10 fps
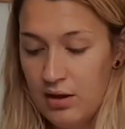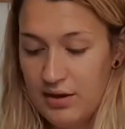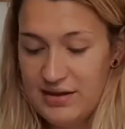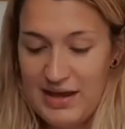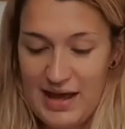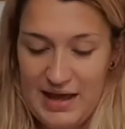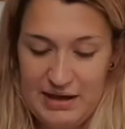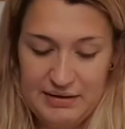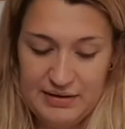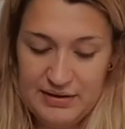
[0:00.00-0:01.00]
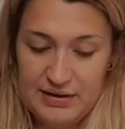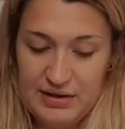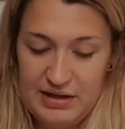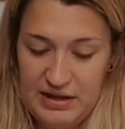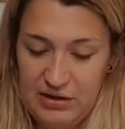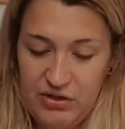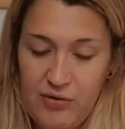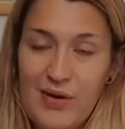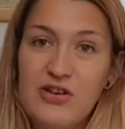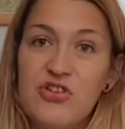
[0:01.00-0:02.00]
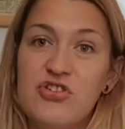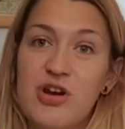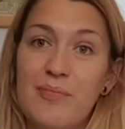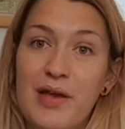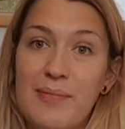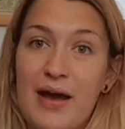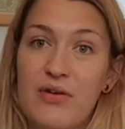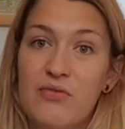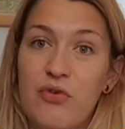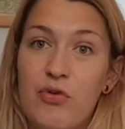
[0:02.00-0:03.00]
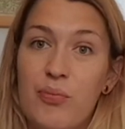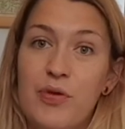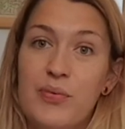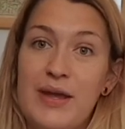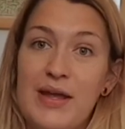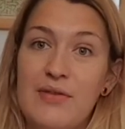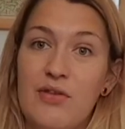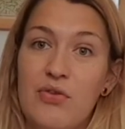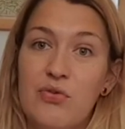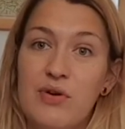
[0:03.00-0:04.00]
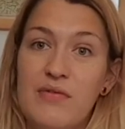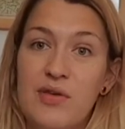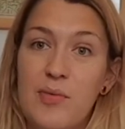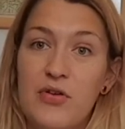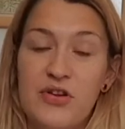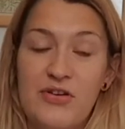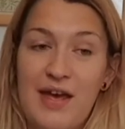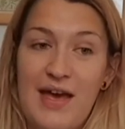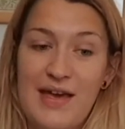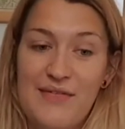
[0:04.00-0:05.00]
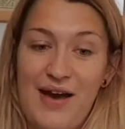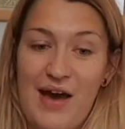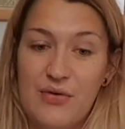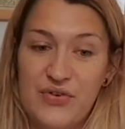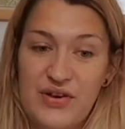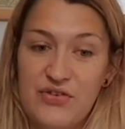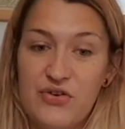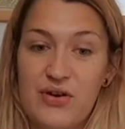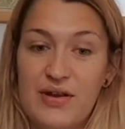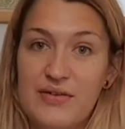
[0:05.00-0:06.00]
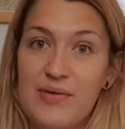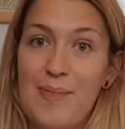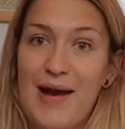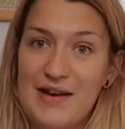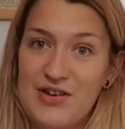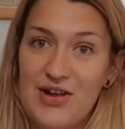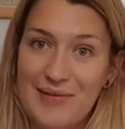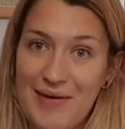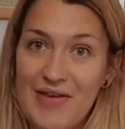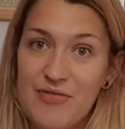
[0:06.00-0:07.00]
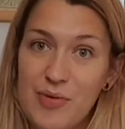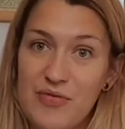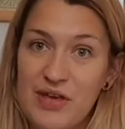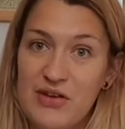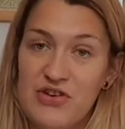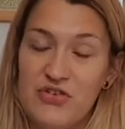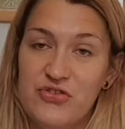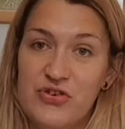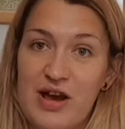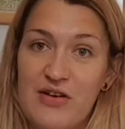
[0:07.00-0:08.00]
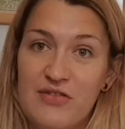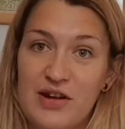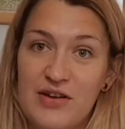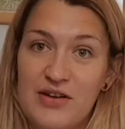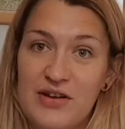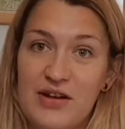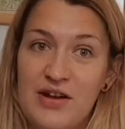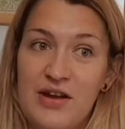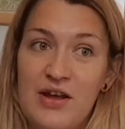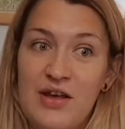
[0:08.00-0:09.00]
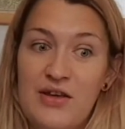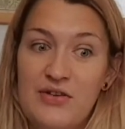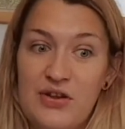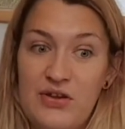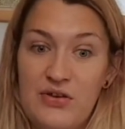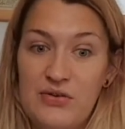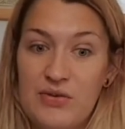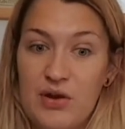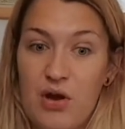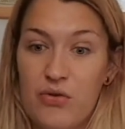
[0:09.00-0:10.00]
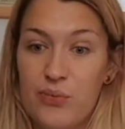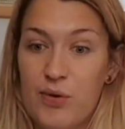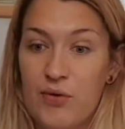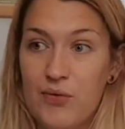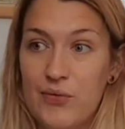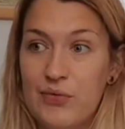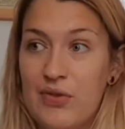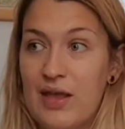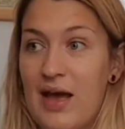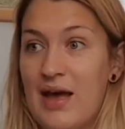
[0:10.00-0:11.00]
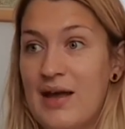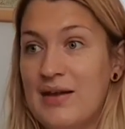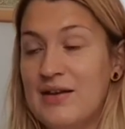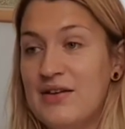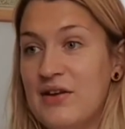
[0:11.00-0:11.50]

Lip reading: yeah, so we're just jumping back and forth between the story of the modern day, of how she's trying to manage her life, moving her children out of London to the Cotswolds, and